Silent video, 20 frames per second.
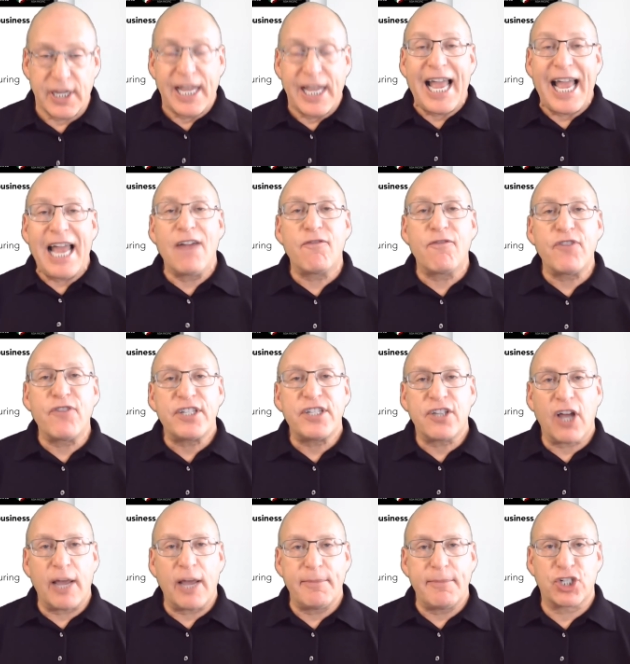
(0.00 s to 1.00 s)
every
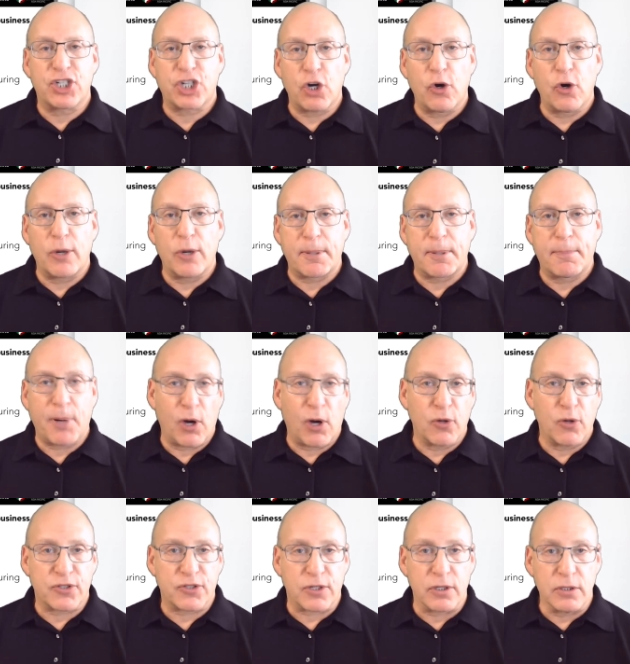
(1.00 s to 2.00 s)
time you show a
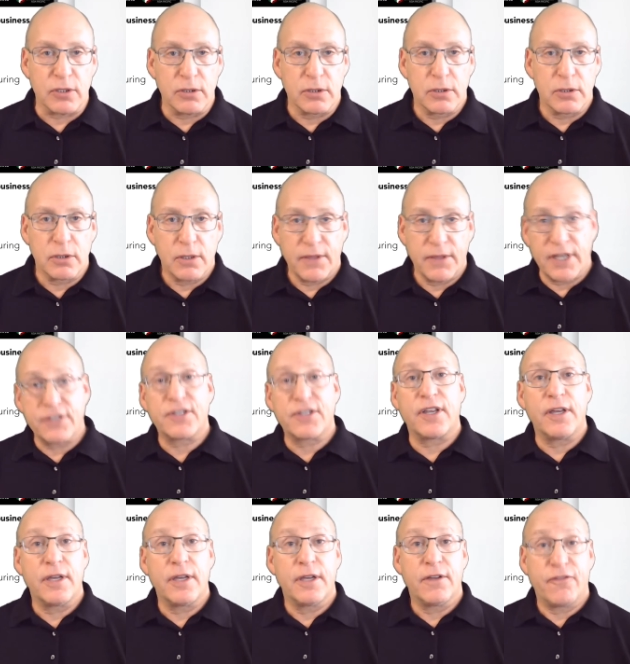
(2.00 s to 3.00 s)
proposal, there's
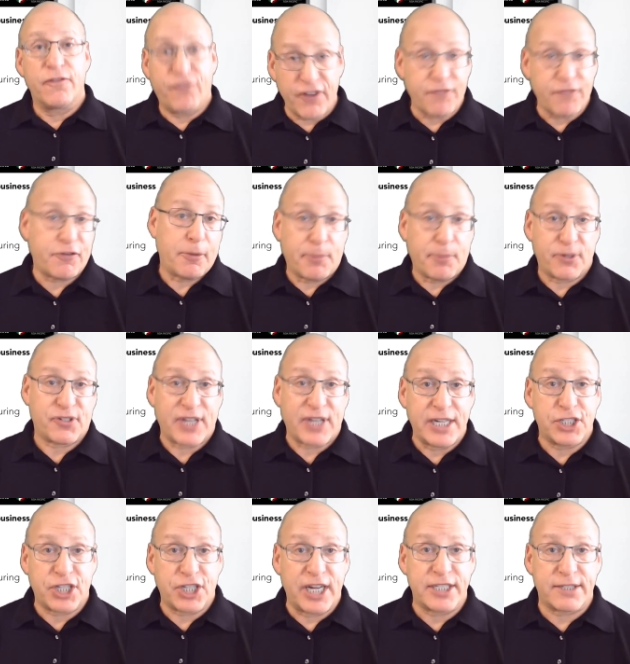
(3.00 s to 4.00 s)
a 50%
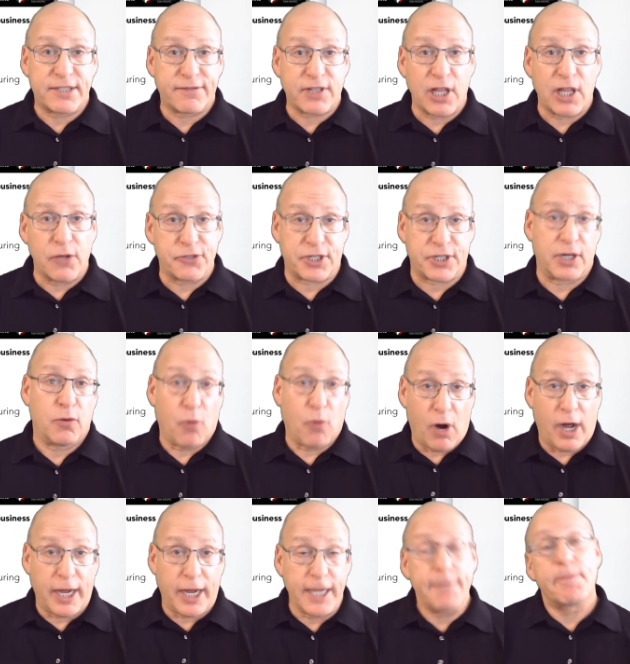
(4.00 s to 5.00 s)
chance of closing.
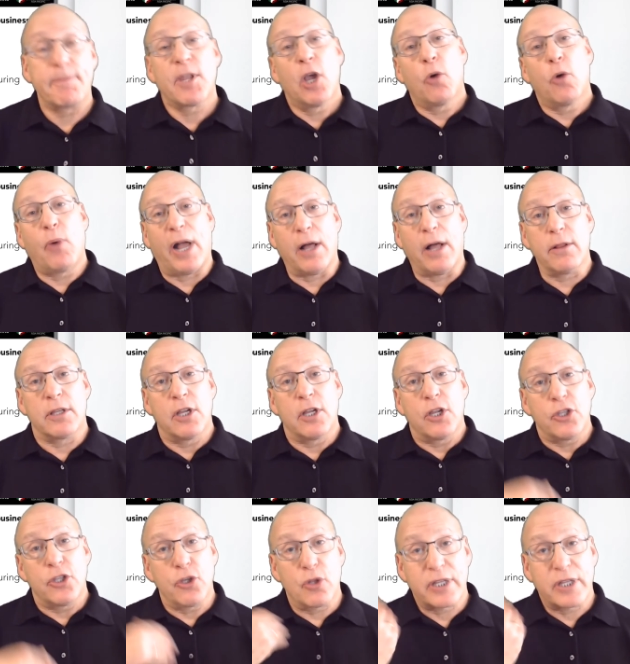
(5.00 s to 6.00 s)
Why? Well,
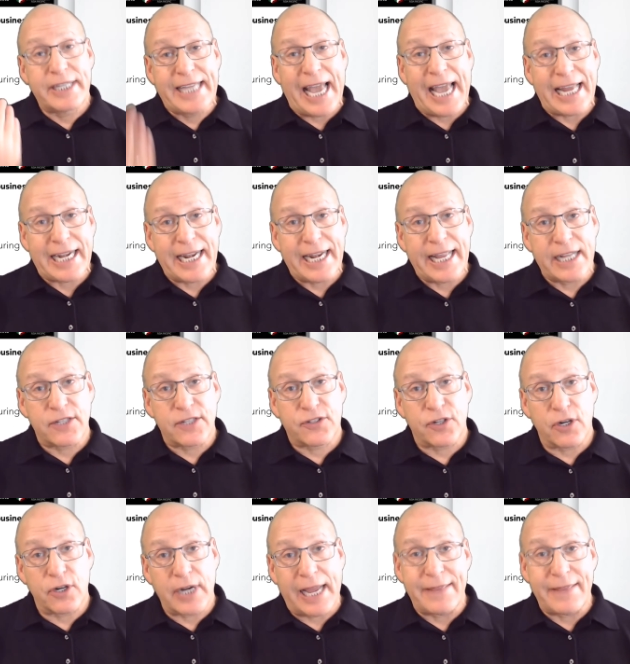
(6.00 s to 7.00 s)
you'll get an
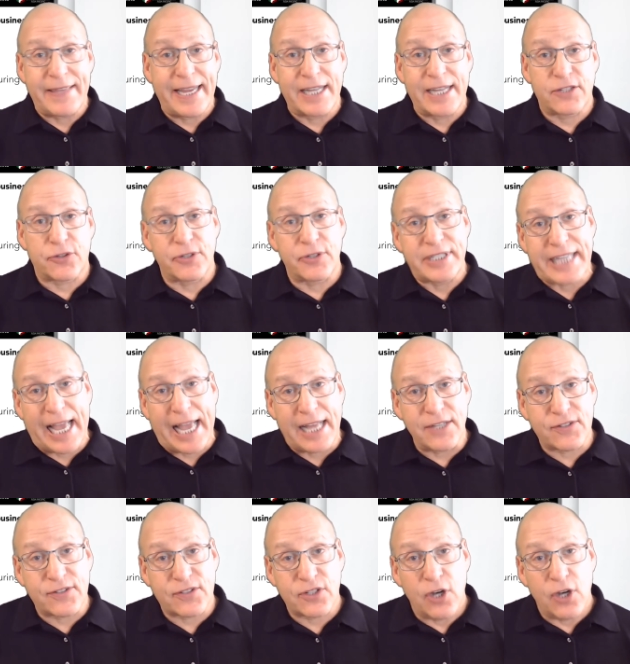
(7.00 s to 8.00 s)
answer and the answer is
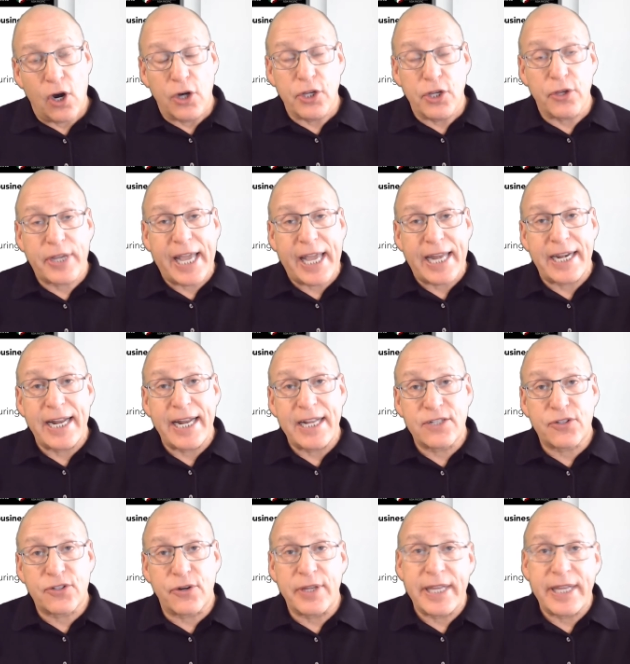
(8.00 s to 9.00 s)
yes. You'll get an
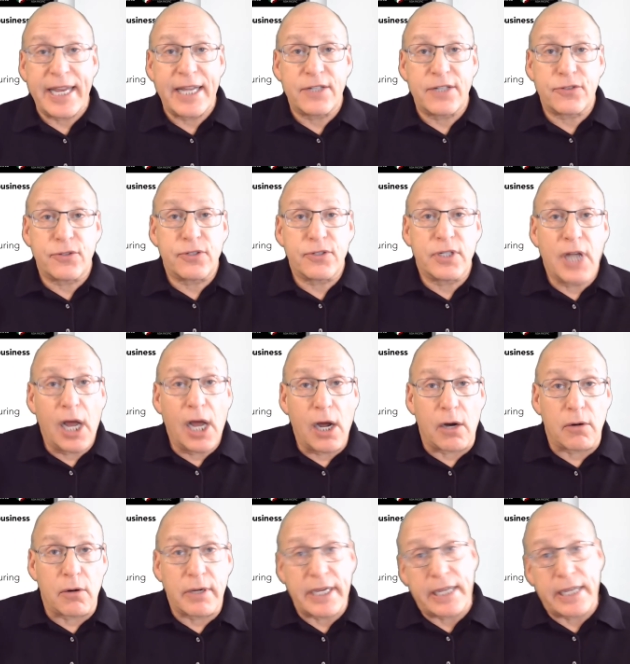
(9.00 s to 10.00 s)
answer and the answer is
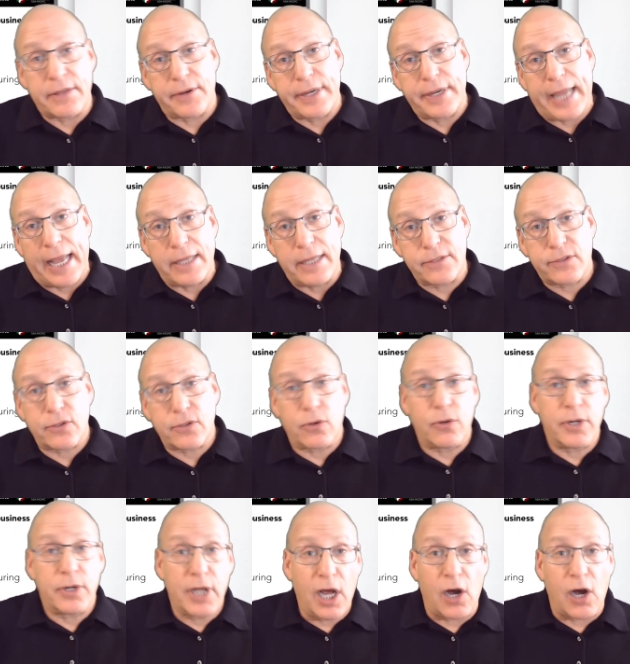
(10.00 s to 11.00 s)
no. Either yes or
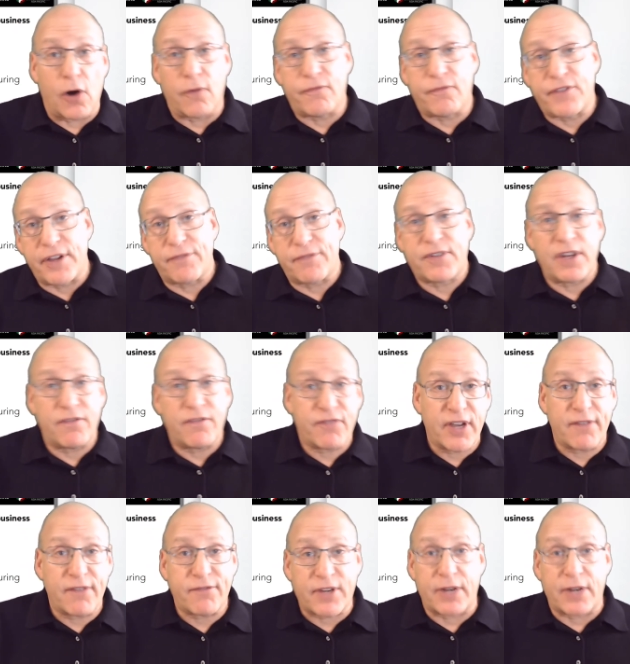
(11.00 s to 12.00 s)
no.
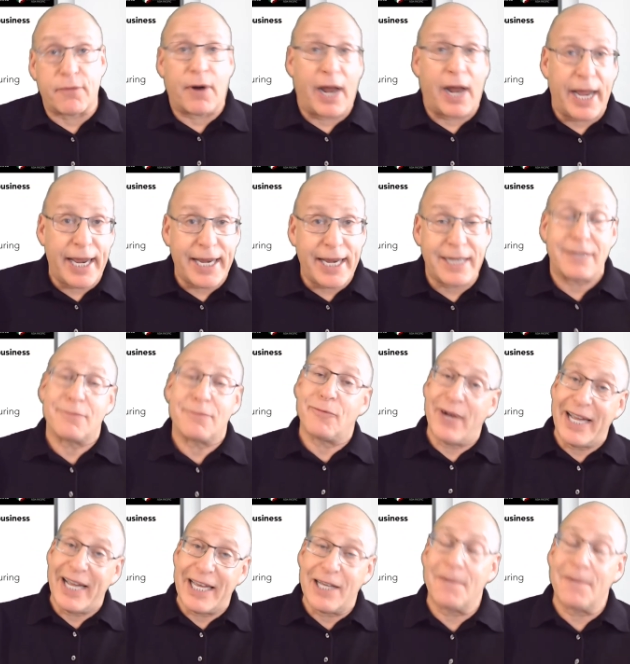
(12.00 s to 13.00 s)
50-50, right?
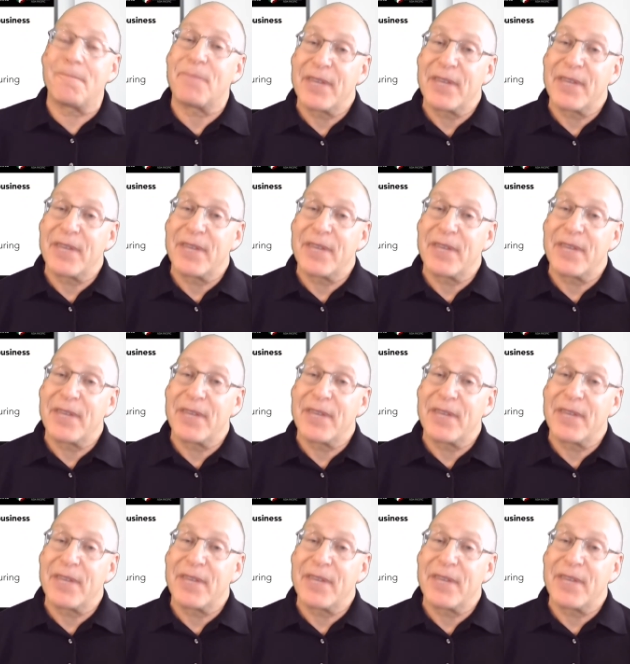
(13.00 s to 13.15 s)
Well,